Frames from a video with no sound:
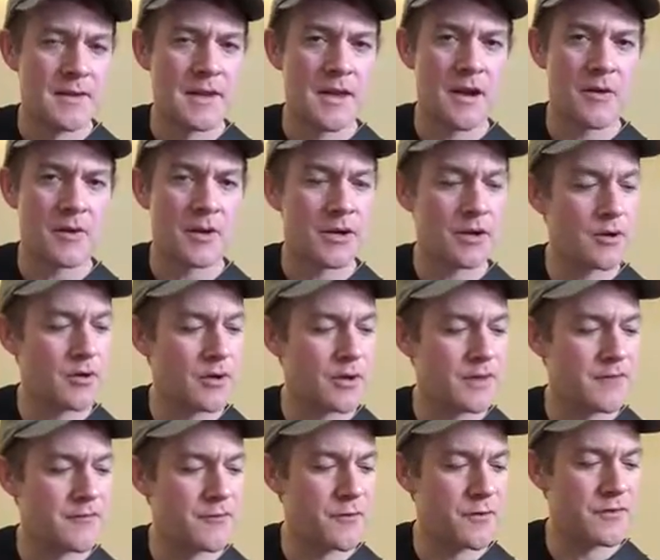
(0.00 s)
Now we're going to go to
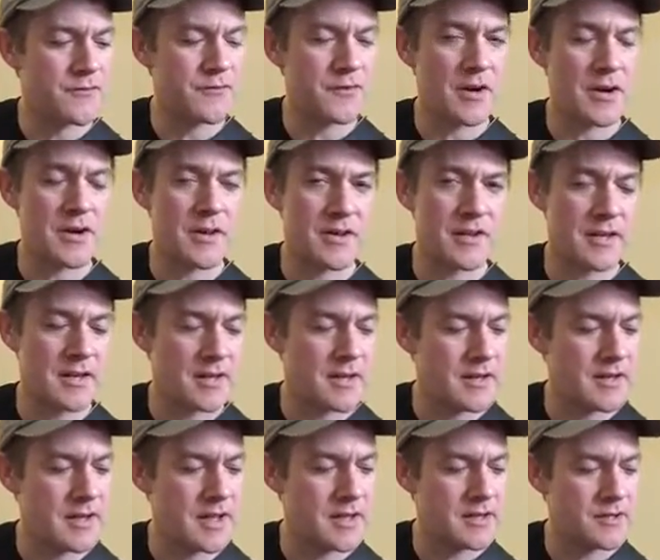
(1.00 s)
the 4th fret on the
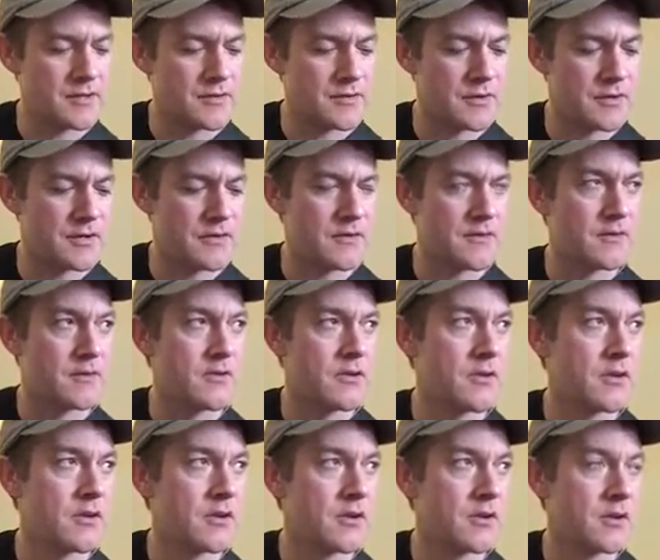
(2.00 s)
A string,
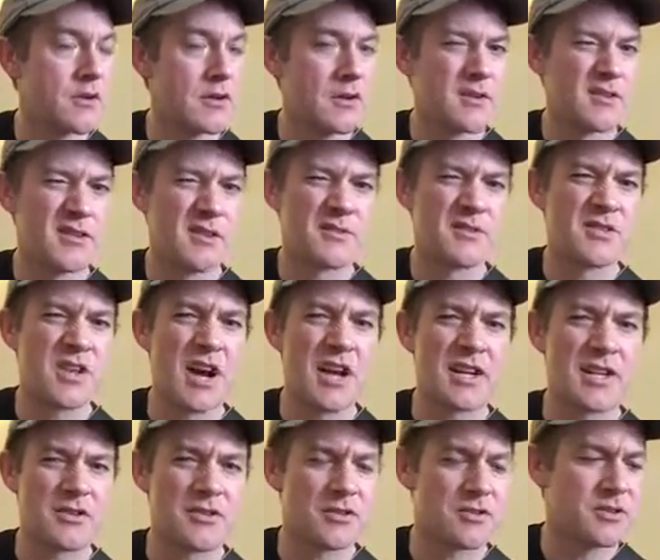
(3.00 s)
just
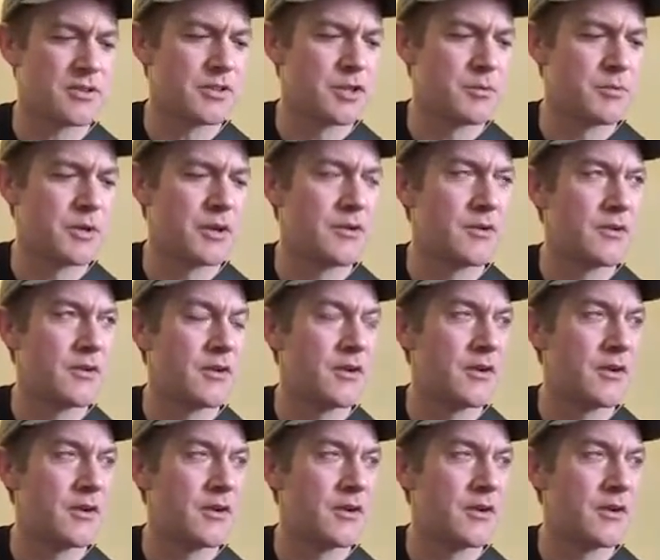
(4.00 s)
tug it just a little bit.